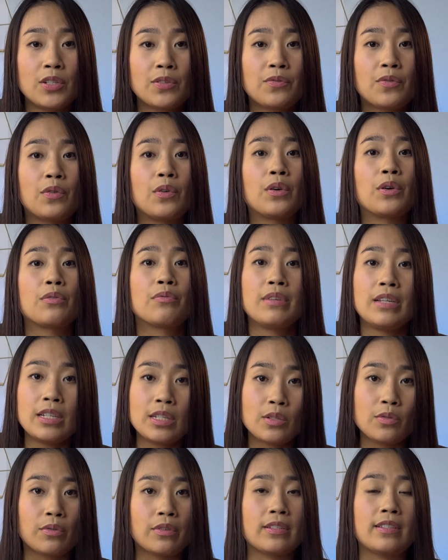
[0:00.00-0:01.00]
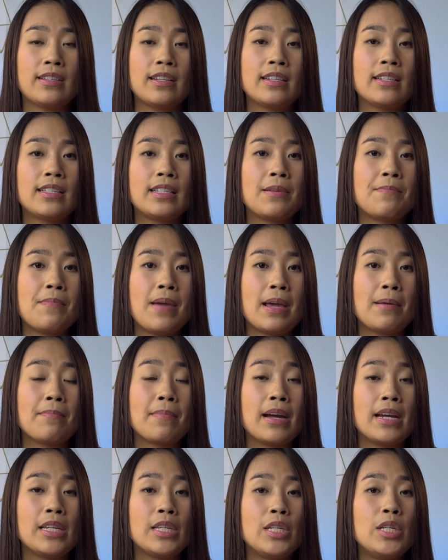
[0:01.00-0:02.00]
for resources to make
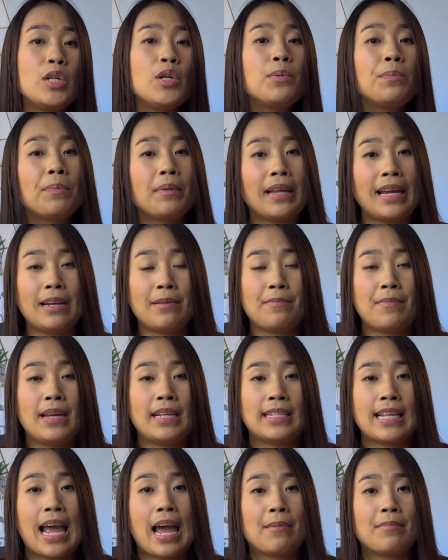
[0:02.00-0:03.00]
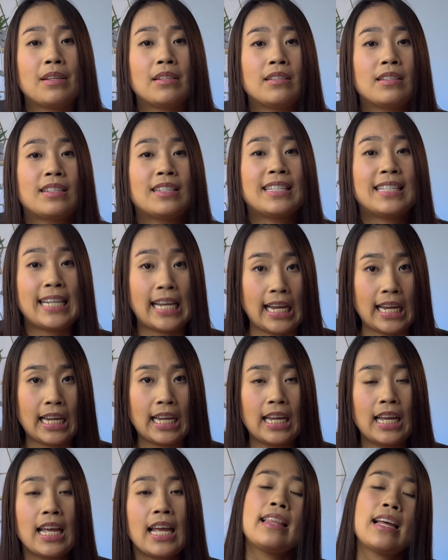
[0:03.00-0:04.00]
my new plant-based habits stick.
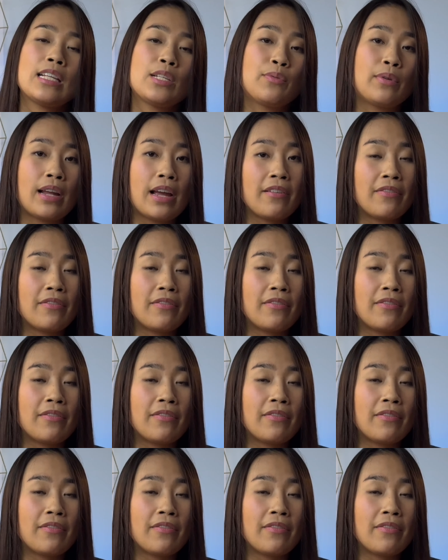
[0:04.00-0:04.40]
That's when I